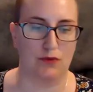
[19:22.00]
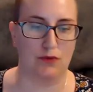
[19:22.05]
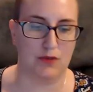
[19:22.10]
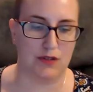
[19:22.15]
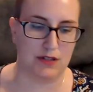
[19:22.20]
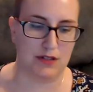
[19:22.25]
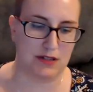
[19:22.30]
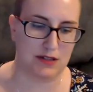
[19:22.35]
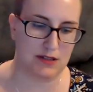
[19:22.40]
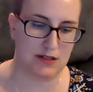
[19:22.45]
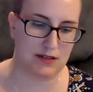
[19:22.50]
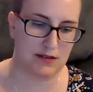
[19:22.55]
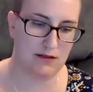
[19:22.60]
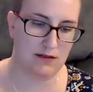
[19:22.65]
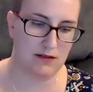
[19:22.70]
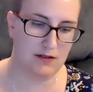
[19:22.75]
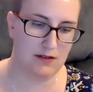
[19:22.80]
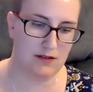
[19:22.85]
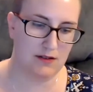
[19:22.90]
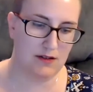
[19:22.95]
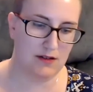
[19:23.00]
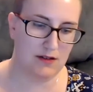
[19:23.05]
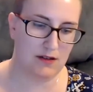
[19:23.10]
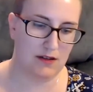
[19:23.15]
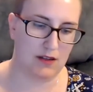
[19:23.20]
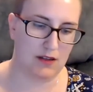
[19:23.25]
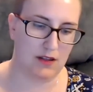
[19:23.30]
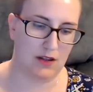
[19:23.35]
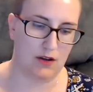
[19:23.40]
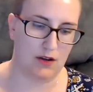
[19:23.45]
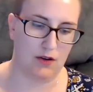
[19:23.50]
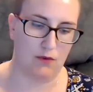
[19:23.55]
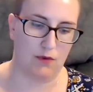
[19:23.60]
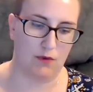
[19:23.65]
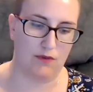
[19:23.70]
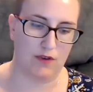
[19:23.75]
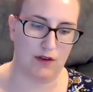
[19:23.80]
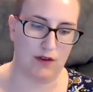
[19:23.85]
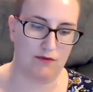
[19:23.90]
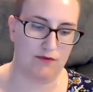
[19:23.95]
is, you know,
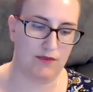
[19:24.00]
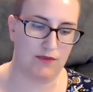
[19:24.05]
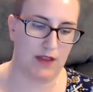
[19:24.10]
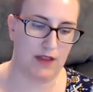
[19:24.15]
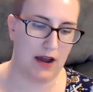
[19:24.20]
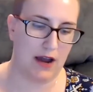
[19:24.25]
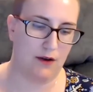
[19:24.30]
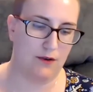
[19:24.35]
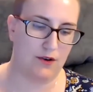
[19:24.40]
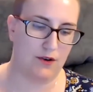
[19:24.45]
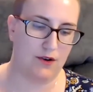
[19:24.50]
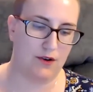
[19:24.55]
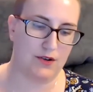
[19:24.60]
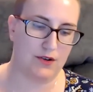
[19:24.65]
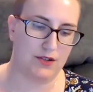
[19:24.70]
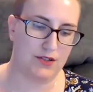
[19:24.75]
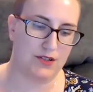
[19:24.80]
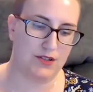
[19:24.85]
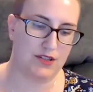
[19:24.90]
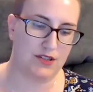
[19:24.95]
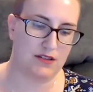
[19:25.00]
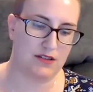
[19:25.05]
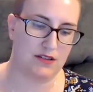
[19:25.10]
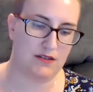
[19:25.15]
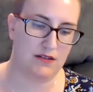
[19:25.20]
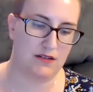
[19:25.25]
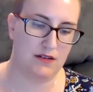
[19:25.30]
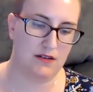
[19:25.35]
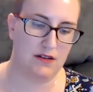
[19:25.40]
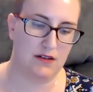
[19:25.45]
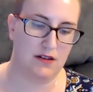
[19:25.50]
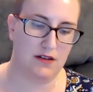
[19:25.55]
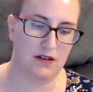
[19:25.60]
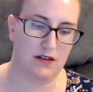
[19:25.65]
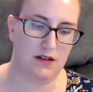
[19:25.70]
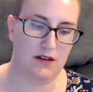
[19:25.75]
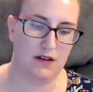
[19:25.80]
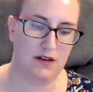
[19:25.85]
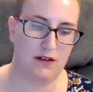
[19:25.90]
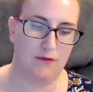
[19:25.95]
we've got flowers,
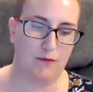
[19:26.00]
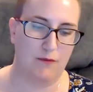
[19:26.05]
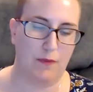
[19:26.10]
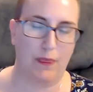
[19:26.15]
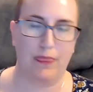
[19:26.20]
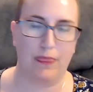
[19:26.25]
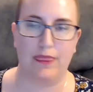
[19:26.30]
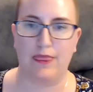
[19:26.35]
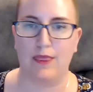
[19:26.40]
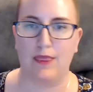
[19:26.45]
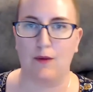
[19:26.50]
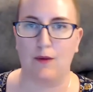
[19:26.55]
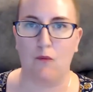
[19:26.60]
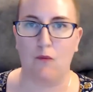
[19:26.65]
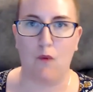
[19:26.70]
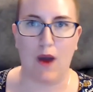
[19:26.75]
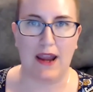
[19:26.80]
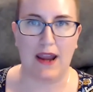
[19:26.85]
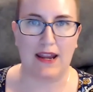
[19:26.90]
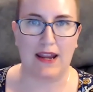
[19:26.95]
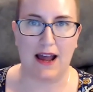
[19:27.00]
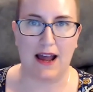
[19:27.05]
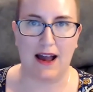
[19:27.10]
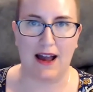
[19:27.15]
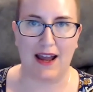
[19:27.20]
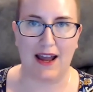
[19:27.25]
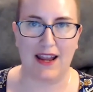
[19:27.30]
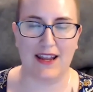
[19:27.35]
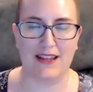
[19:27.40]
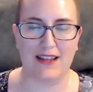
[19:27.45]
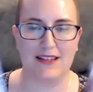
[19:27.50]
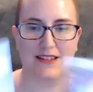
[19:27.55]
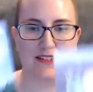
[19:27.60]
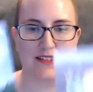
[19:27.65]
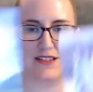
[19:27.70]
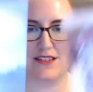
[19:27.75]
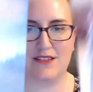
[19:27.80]
the white eyes,